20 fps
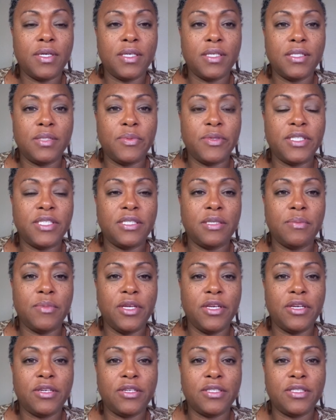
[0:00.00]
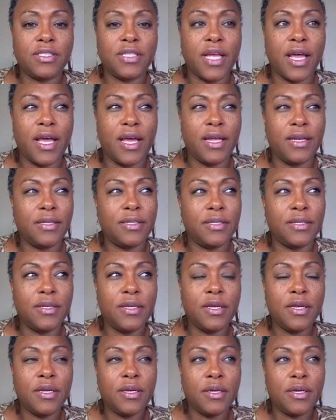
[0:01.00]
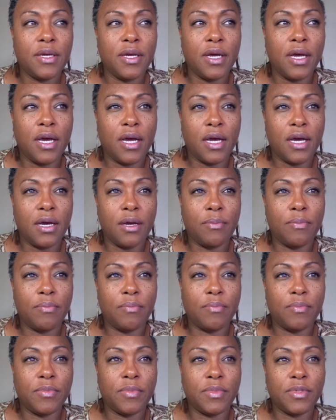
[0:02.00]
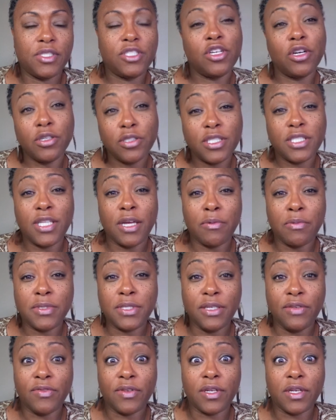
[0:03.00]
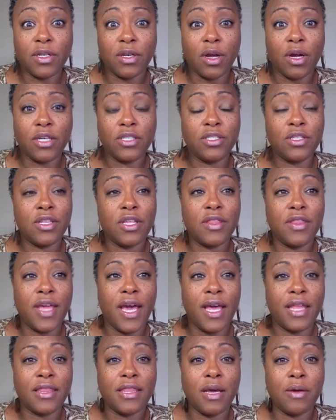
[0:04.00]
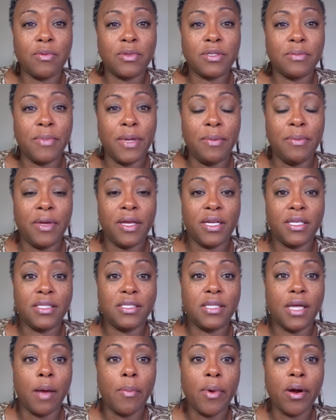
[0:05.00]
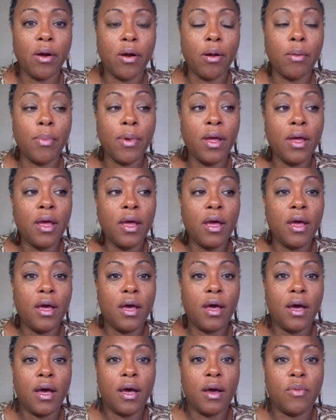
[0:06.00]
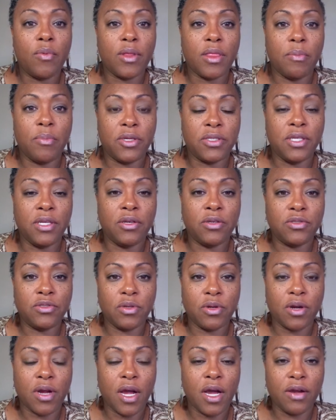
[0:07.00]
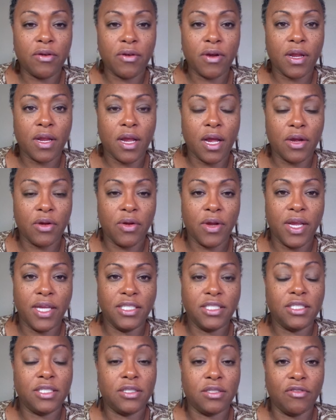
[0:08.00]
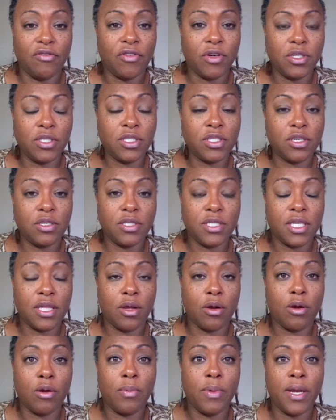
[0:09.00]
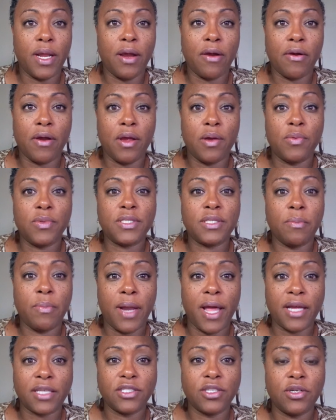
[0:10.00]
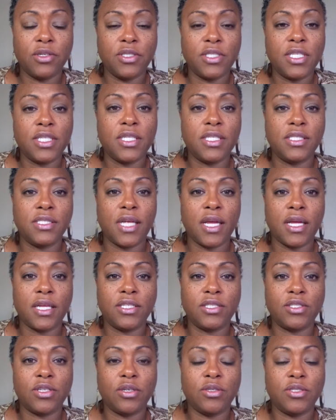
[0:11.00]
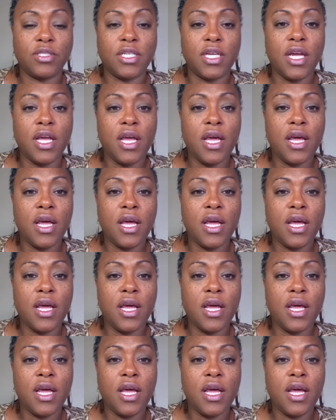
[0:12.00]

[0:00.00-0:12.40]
spent some years at a church that was even larger than that, that was maybe in a suburb with a multicultural congregation. The first church in the urban area was a black church. The second church